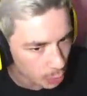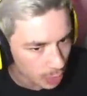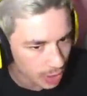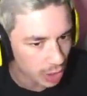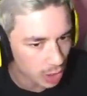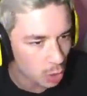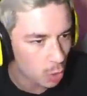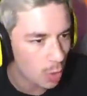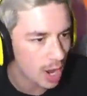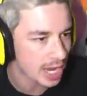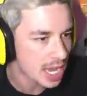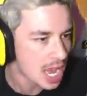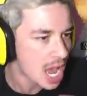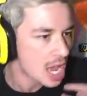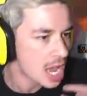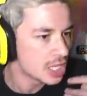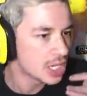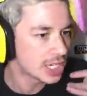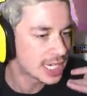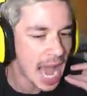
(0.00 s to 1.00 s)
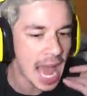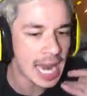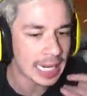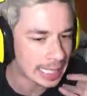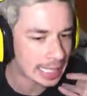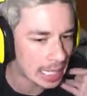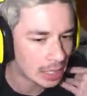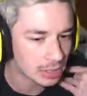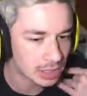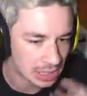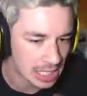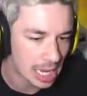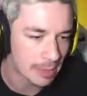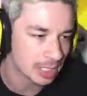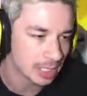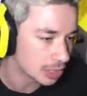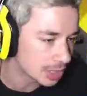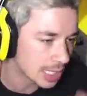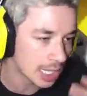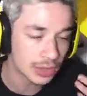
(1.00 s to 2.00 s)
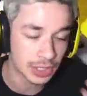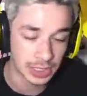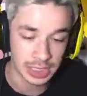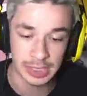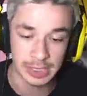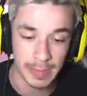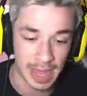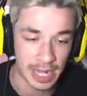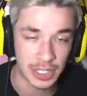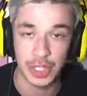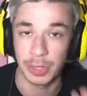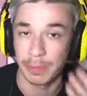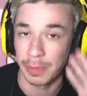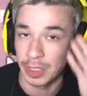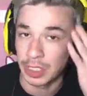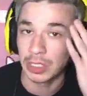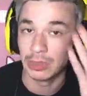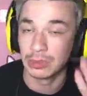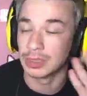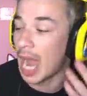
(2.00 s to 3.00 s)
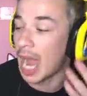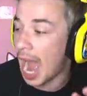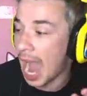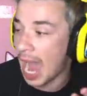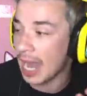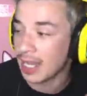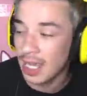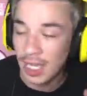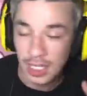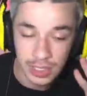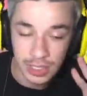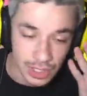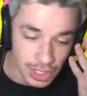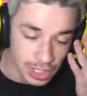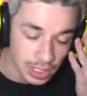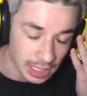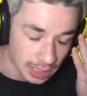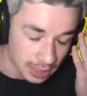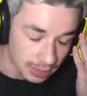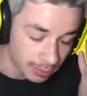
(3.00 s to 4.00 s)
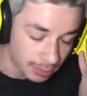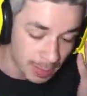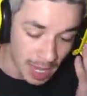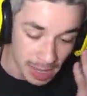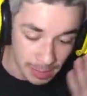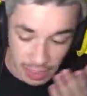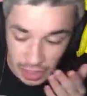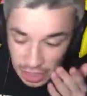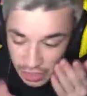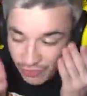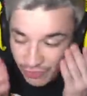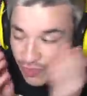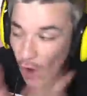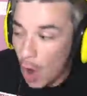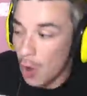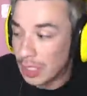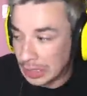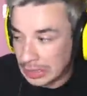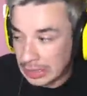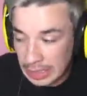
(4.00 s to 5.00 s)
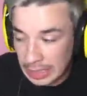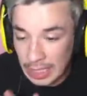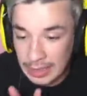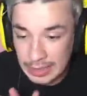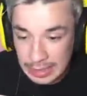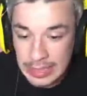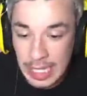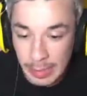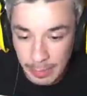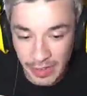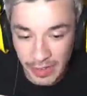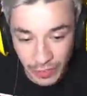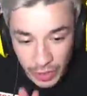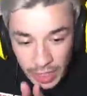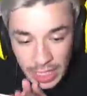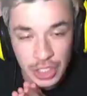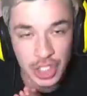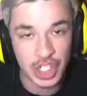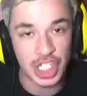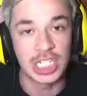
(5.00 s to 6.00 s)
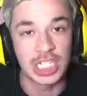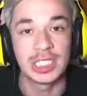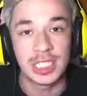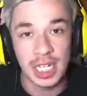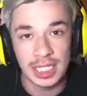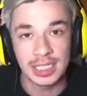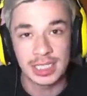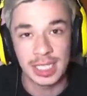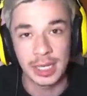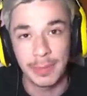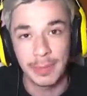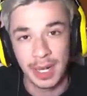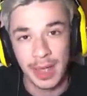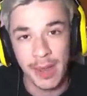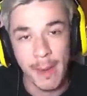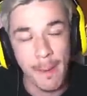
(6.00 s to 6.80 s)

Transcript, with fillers: real quick. You gotta kill somebody. You killed the Symmetra, but you died. You should've maybe just focused it on somebody. If you're gonna jizz on somebody,